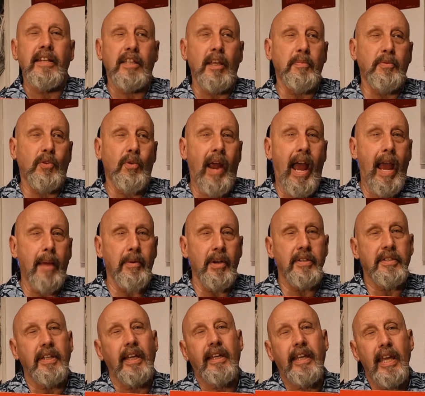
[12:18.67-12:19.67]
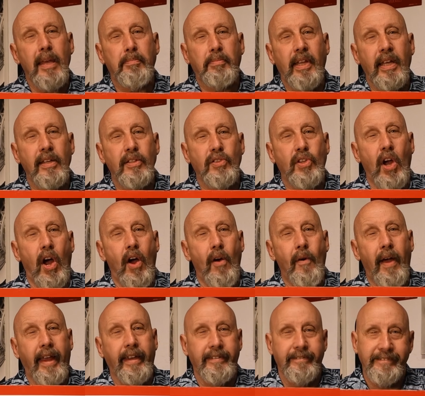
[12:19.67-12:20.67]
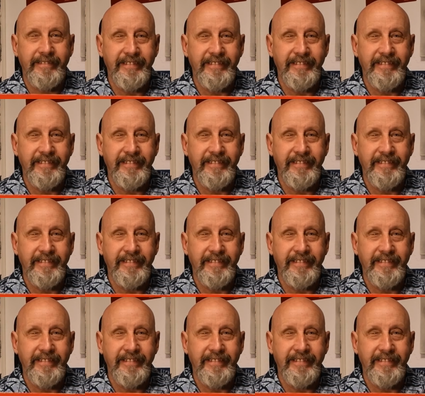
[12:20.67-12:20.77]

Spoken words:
subscribers to keep this going.